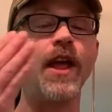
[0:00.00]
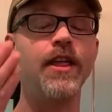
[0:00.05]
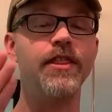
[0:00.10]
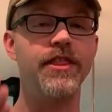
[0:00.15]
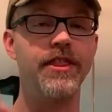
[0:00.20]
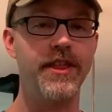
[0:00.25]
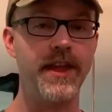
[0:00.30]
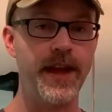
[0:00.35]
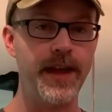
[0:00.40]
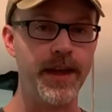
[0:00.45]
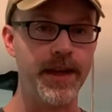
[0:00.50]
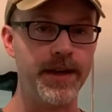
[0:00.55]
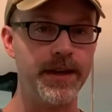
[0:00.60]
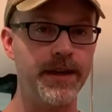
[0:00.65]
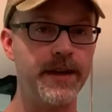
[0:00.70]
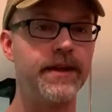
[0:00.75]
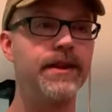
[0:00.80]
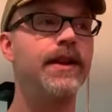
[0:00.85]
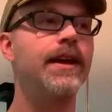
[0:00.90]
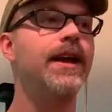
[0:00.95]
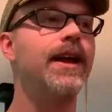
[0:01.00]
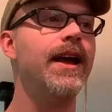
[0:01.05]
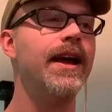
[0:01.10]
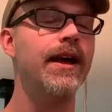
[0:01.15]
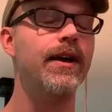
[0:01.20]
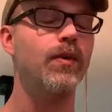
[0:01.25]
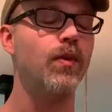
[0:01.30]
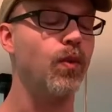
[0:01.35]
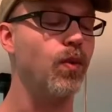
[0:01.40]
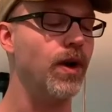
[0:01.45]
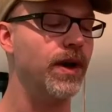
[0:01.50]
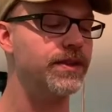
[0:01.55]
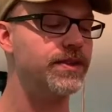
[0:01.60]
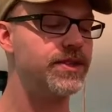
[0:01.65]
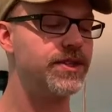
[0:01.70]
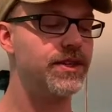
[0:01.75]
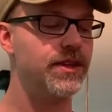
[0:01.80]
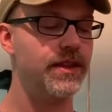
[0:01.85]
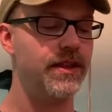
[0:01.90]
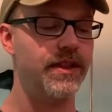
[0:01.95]
Then,
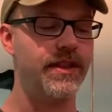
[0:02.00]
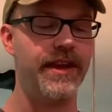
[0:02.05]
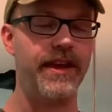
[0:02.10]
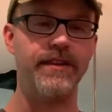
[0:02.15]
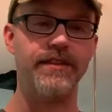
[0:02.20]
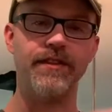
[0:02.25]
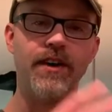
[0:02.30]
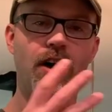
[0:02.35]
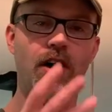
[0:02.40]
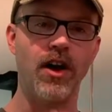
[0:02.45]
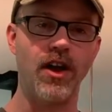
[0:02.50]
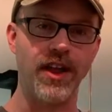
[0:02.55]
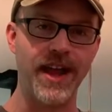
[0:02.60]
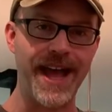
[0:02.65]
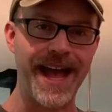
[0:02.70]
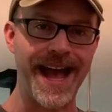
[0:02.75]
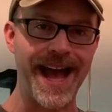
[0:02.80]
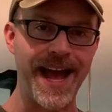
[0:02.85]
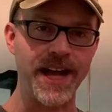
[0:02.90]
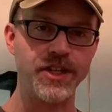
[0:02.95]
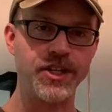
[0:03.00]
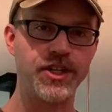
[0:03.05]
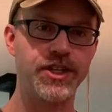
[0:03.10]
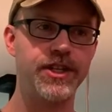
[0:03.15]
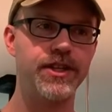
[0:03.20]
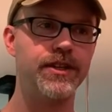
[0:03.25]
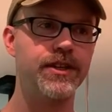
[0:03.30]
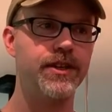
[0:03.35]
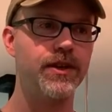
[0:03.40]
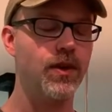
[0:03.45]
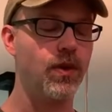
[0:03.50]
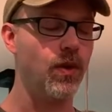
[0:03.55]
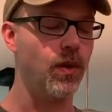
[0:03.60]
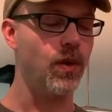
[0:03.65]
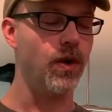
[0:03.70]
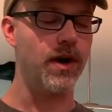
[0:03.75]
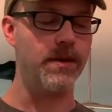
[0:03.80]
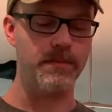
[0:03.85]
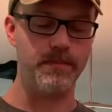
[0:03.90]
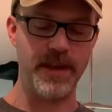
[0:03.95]
once they've all hatched,
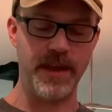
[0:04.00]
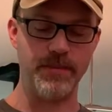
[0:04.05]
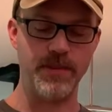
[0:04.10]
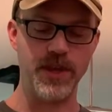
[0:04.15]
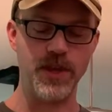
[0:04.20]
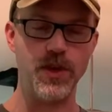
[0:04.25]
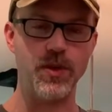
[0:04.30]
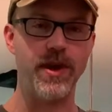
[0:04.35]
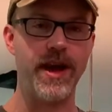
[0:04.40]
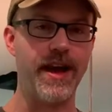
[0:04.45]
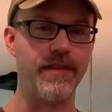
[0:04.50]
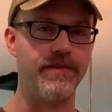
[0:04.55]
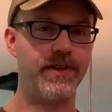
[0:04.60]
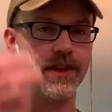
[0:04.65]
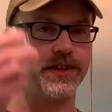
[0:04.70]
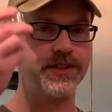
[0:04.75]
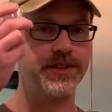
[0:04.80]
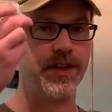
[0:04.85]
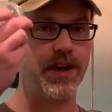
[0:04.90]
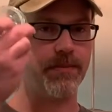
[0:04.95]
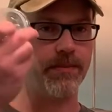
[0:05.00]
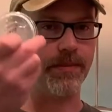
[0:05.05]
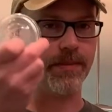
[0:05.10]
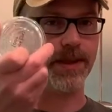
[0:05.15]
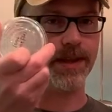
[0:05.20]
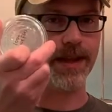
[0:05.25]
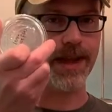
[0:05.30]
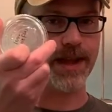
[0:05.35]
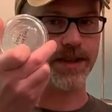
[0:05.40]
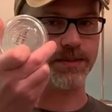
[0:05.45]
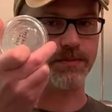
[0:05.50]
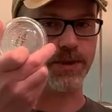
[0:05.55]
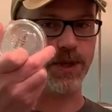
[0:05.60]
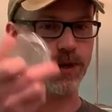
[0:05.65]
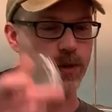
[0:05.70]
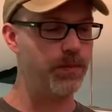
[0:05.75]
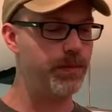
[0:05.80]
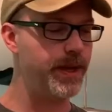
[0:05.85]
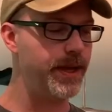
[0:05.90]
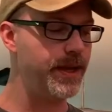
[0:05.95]
or maybe you have some as
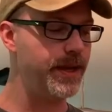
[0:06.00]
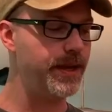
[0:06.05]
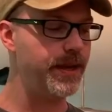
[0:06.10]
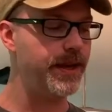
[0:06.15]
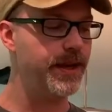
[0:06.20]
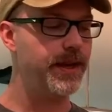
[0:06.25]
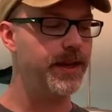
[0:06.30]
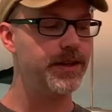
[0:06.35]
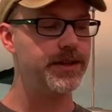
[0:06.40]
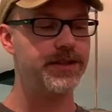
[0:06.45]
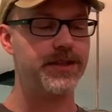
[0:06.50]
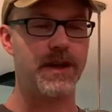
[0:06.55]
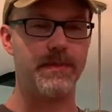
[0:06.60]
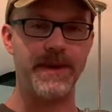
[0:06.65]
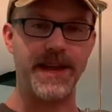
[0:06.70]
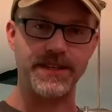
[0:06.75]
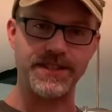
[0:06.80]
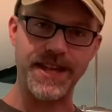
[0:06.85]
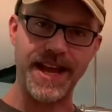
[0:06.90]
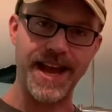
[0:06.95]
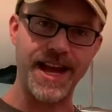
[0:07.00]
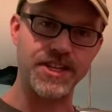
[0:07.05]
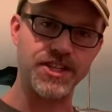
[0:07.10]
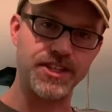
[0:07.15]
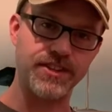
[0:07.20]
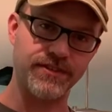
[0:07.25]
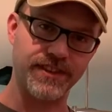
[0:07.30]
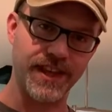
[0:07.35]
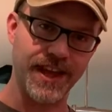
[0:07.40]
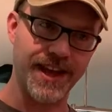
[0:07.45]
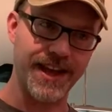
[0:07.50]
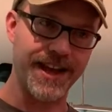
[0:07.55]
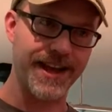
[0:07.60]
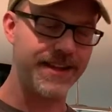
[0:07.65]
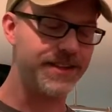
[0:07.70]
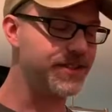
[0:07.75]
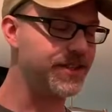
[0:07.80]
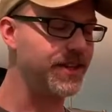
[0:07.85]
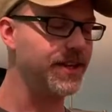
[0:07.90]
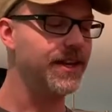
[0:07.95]
pupae, some as hatched
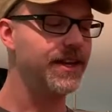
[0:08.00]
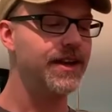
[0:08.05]
flies,